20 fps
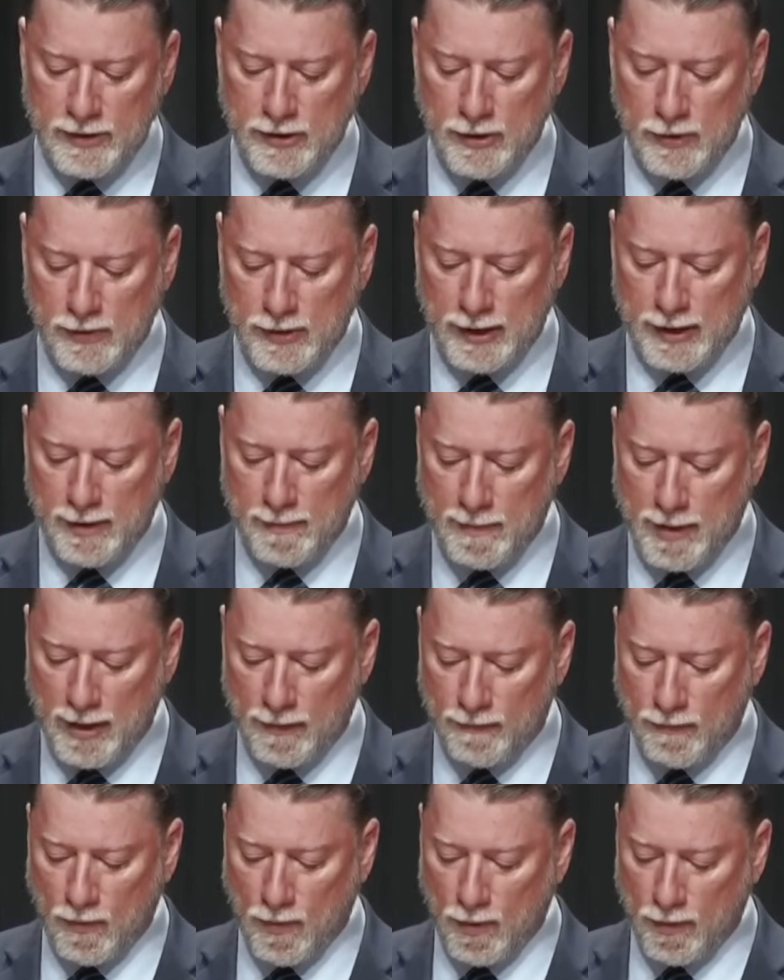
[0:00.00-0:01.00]
is using the
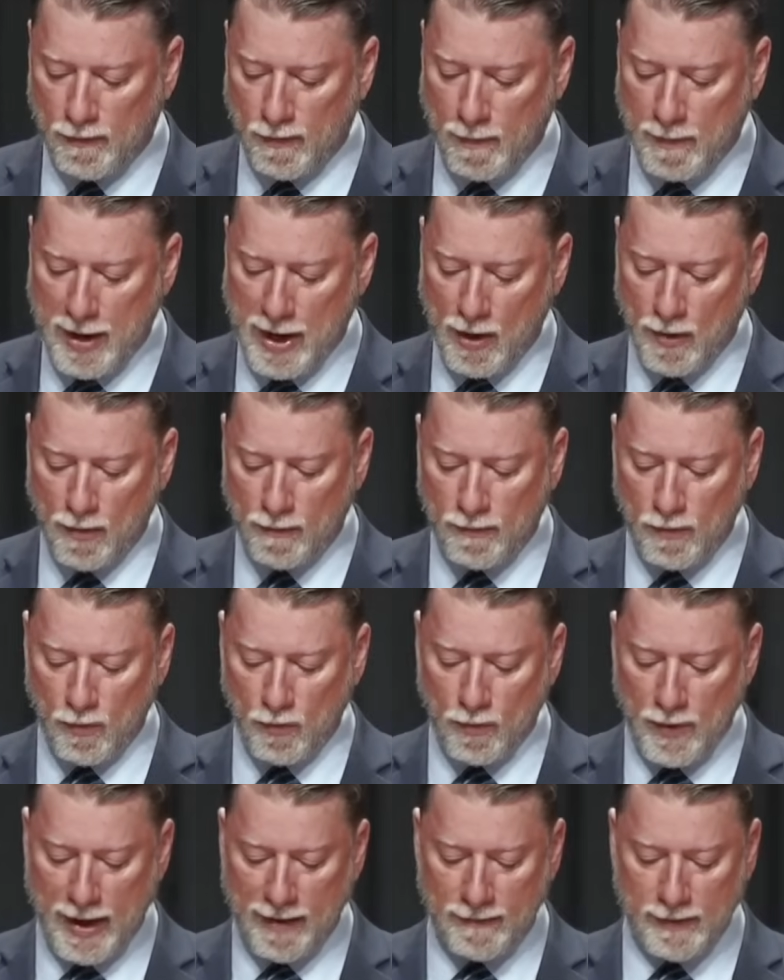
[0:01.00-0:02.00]
metaphor of a
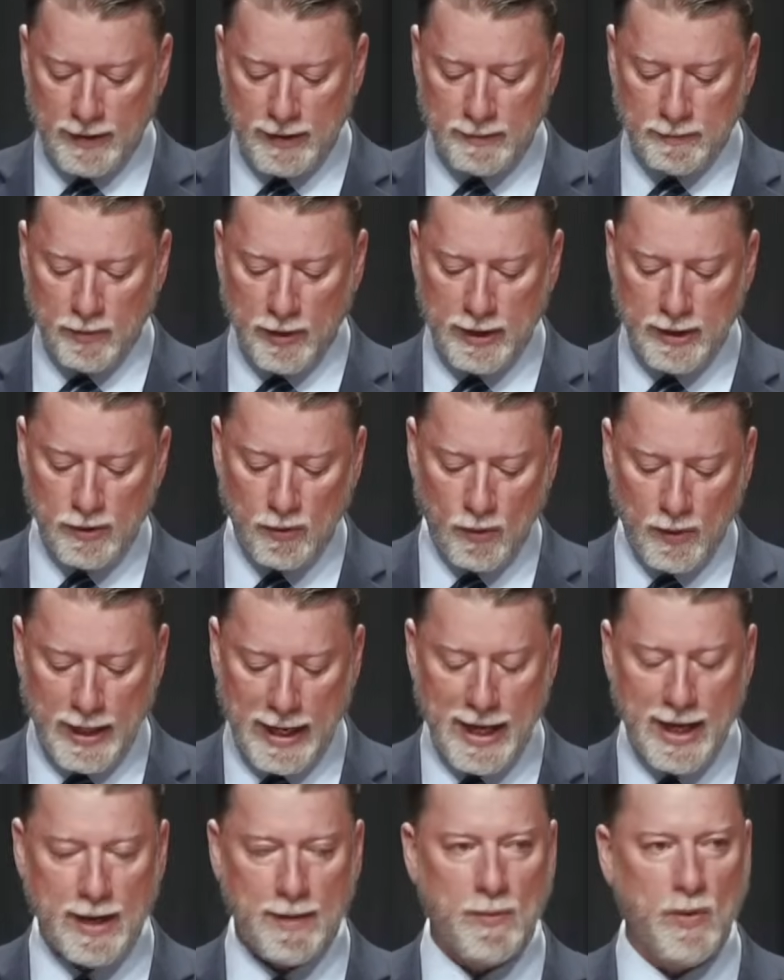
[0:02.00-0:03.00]
powerful, ravenous,
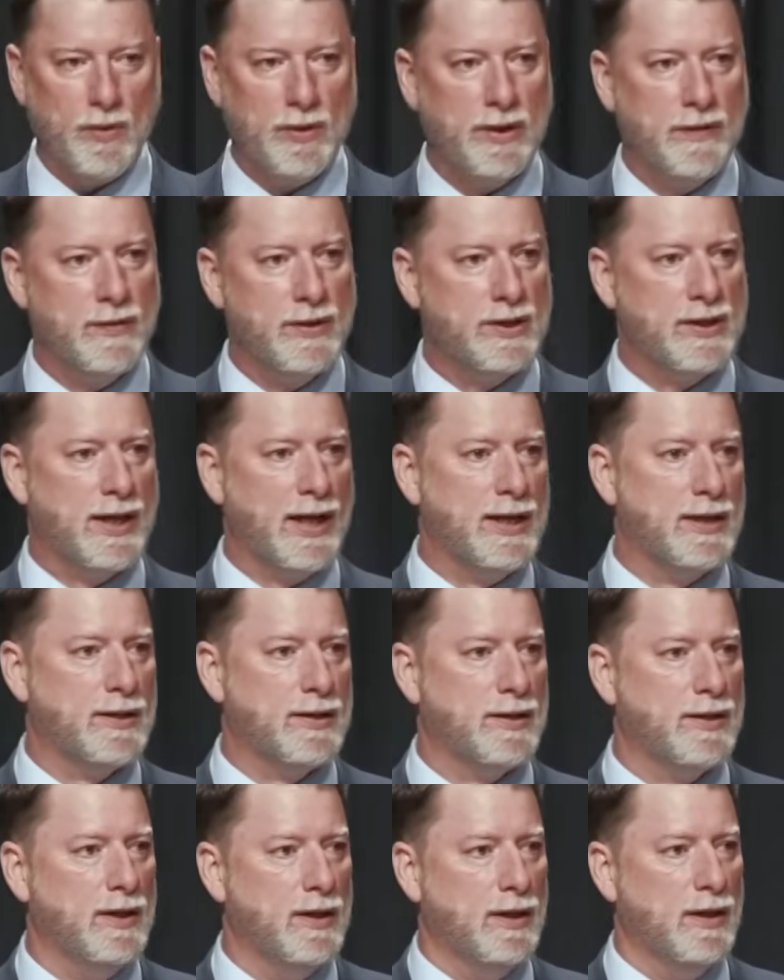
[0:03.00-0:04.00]
predatory animal, and in this
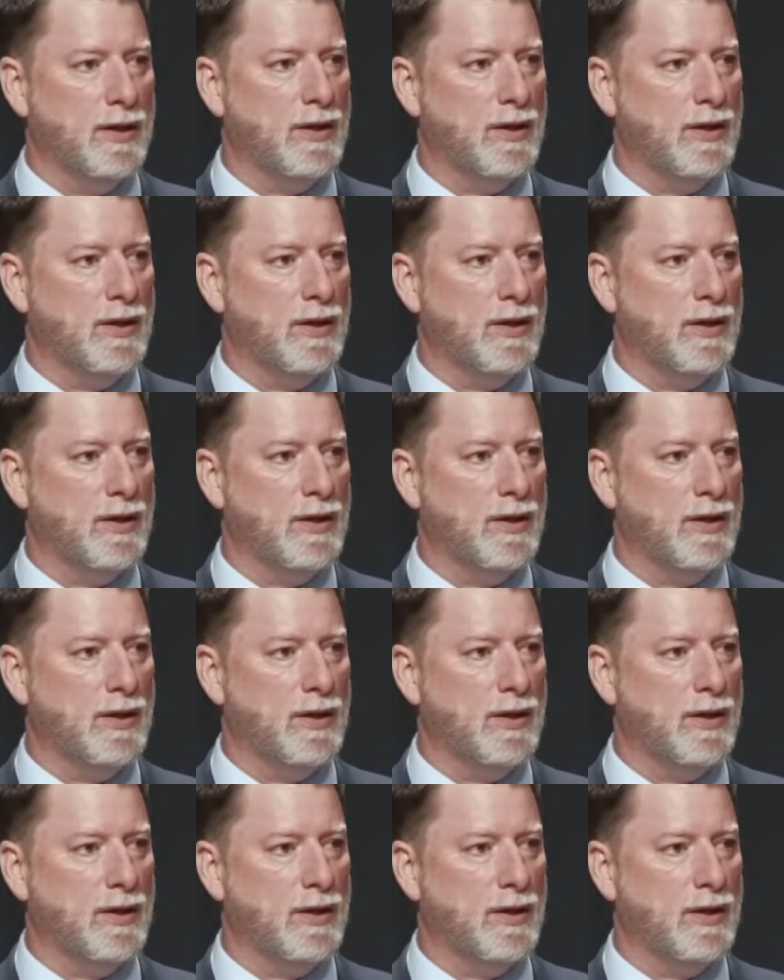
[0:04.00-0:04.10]
case,